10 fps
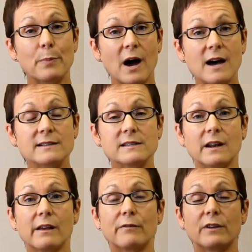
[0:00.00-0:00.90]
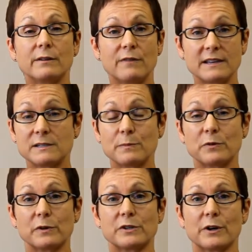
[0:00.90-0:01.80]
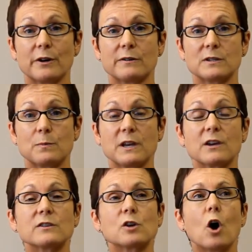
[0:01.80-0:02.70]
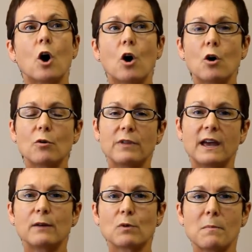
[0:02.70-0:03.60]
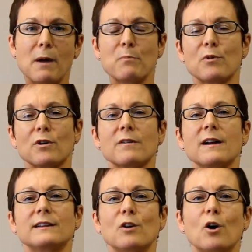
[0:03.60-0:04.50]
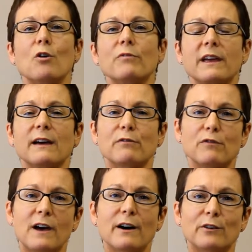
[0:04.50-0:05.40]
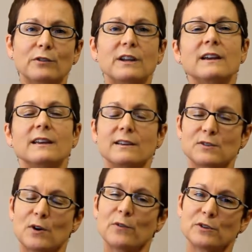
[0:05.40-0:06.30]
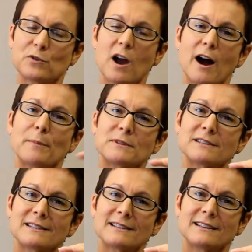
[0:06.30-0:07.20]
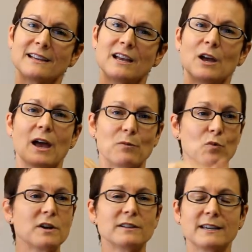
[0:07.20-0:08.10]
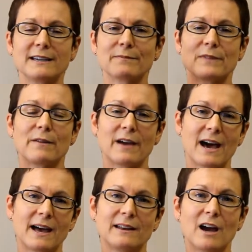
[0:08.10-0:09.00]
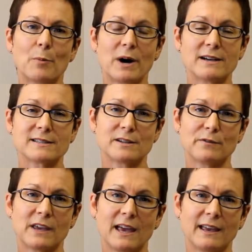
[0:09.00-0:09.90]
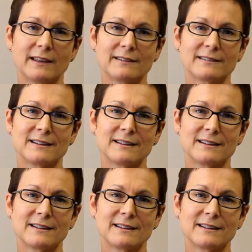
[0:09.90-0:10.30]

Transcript: positive investment returns because all they remember and all they have felt is all the drops. And really, they've had a positive gain.